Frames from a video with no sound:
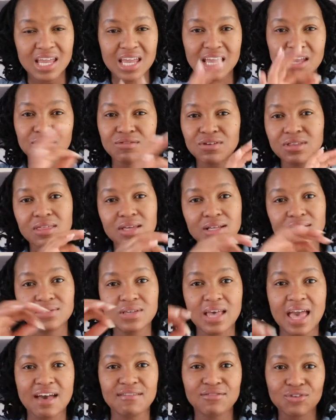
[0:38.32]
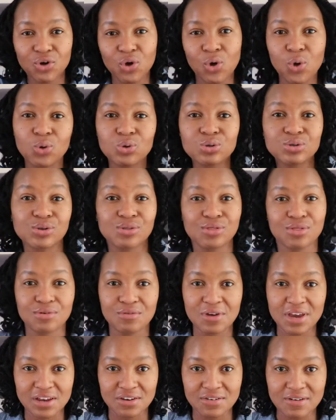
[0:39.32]
everything to have a golden
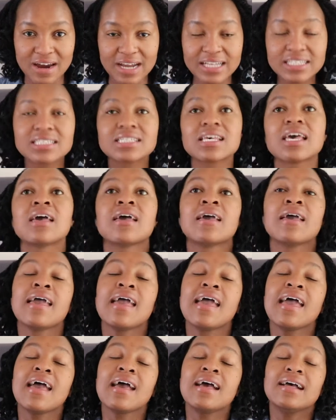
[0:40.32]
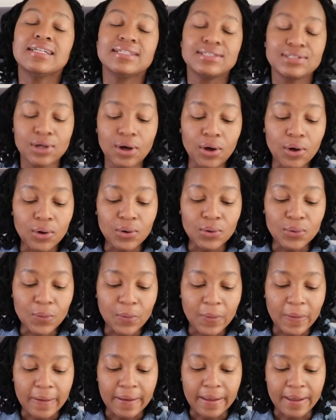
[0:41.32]
thread, right? So
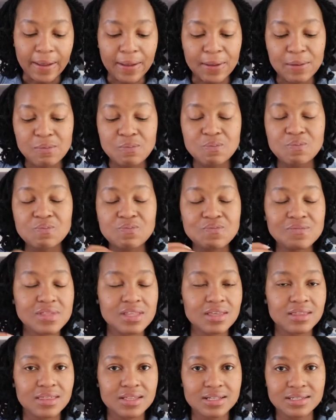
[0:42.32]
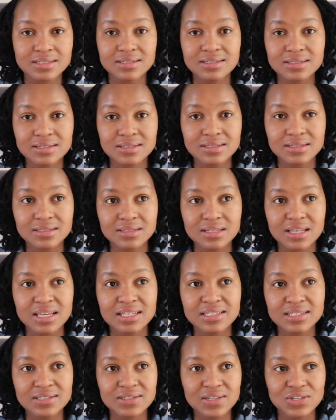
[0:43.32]
this
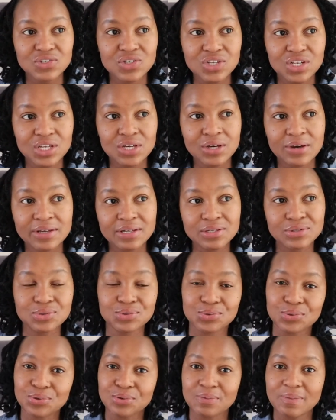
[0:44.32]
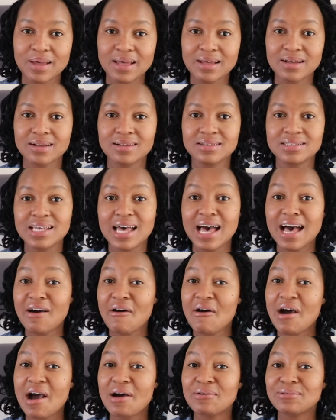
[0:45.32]
is essentially going to talk about
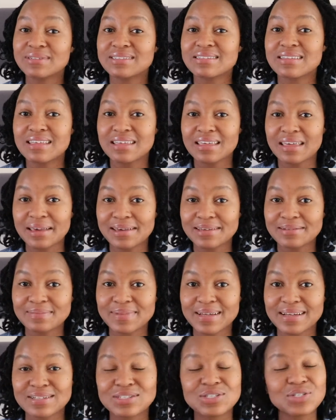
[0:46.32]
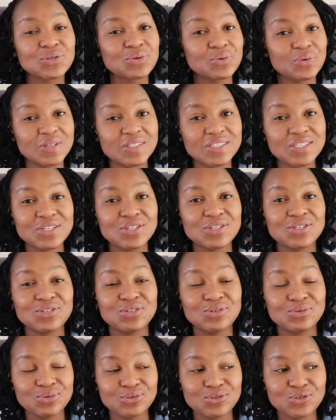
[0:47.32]
how I was thinking about quitting
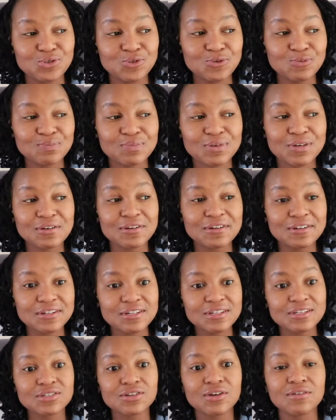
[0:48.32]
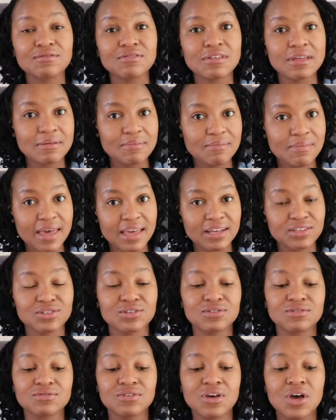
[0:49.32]
YouTube because of the impact
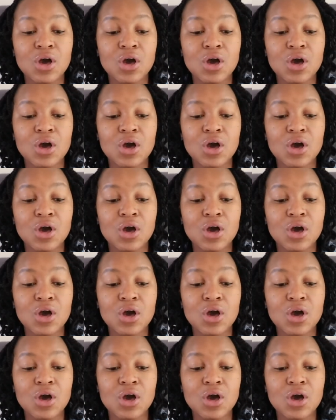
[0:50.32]
of